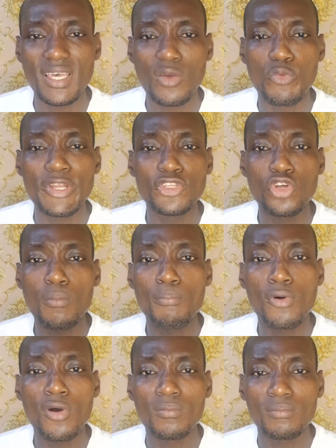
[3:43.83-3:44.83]
When you don't
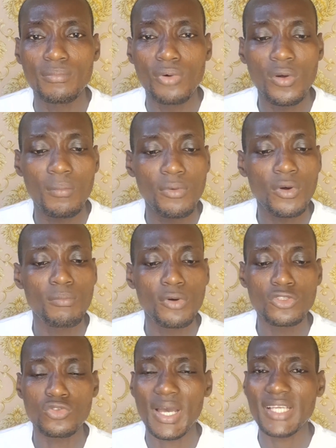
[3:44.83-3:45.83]

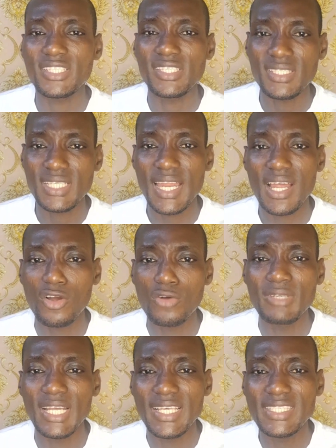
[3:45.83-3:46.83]
burn to ashes, kind of come
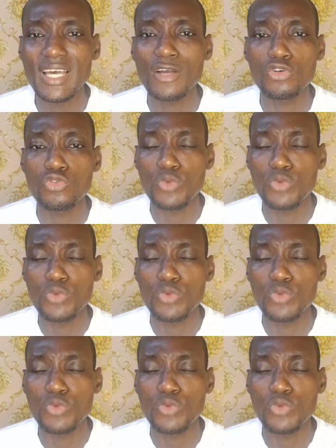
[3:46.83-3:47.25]
down, let them cool.